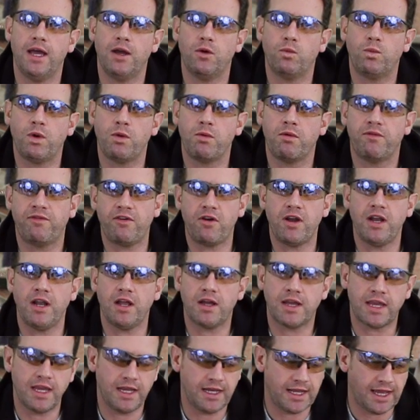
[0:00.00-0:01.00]
we were very
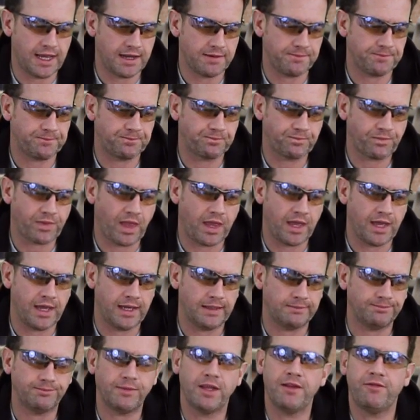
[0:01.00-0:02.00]
lucky that,
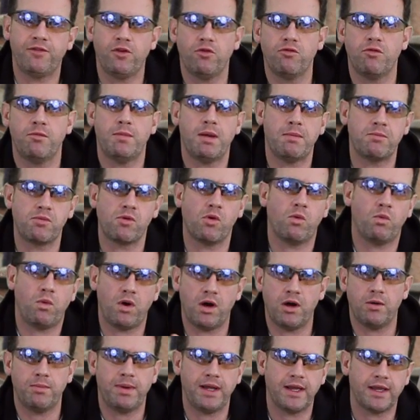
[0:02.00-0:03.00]
if you remember a
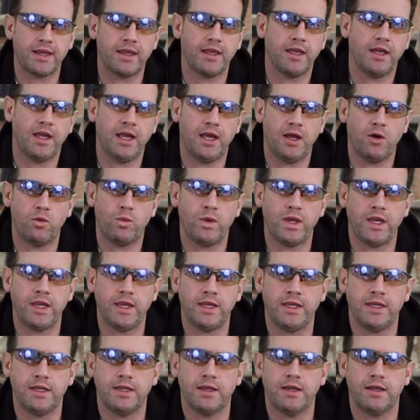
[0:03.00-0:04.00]
while back,
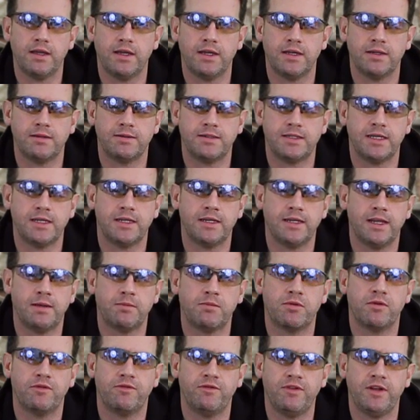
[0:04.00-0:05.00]
we did a
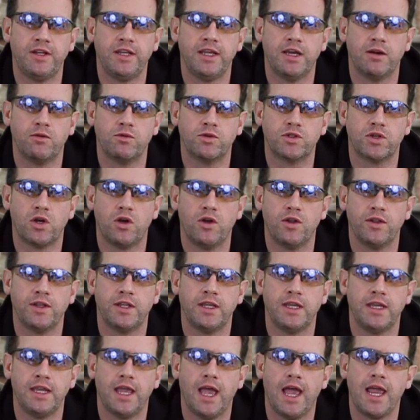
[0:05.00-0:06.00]
number of videos on
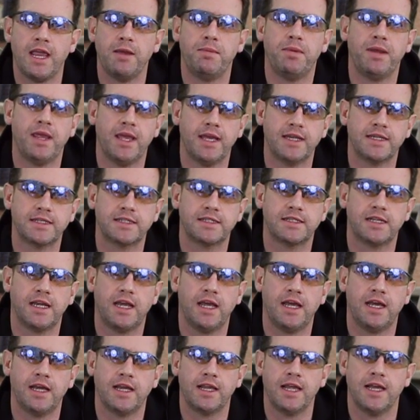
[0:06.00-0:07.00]
the APS
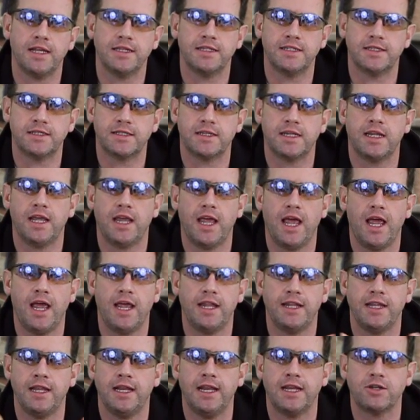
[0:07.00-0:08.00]
guns,
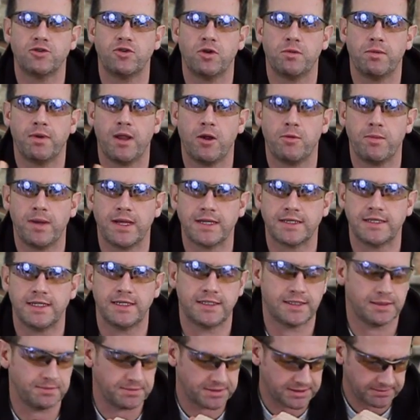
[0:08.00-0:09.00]
the electric blowback
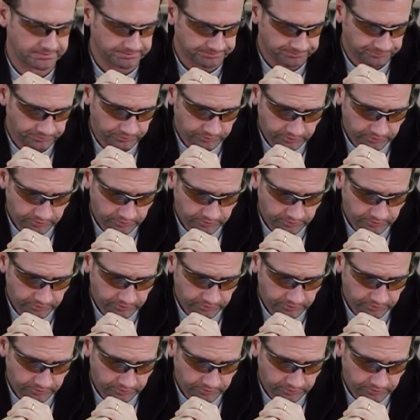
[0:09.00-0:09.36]
systems.